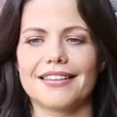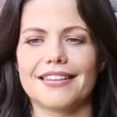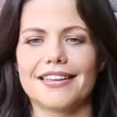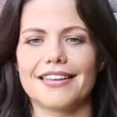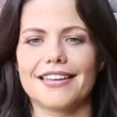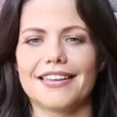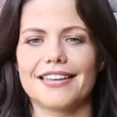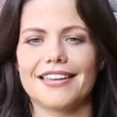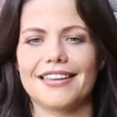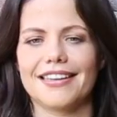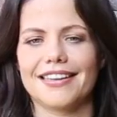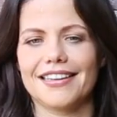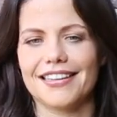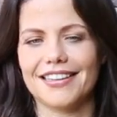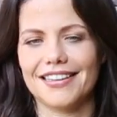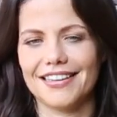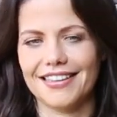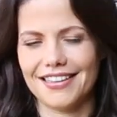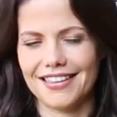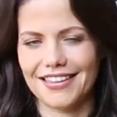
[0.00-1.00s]

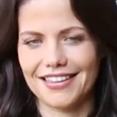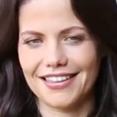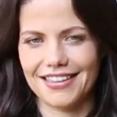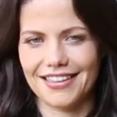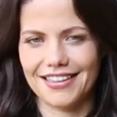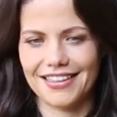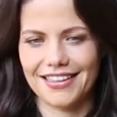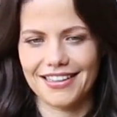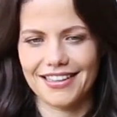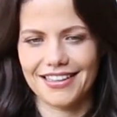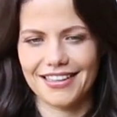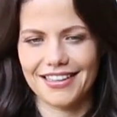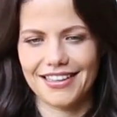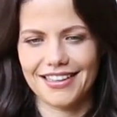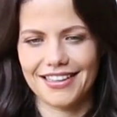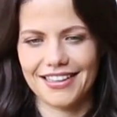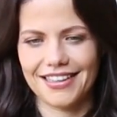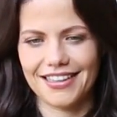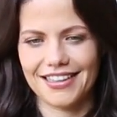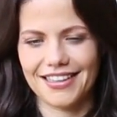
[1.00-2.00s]

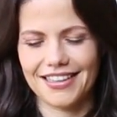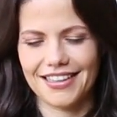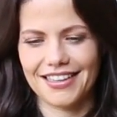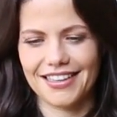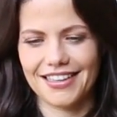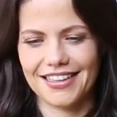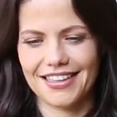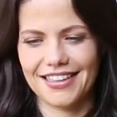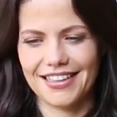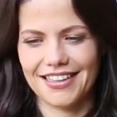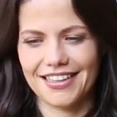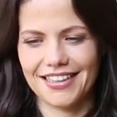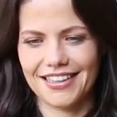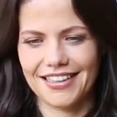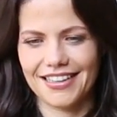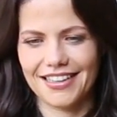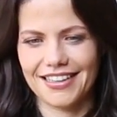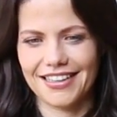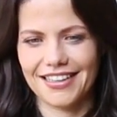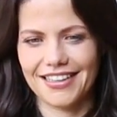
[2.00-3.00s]

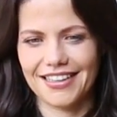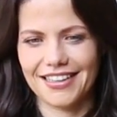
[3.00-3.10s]
No words are spoken by the person on screen.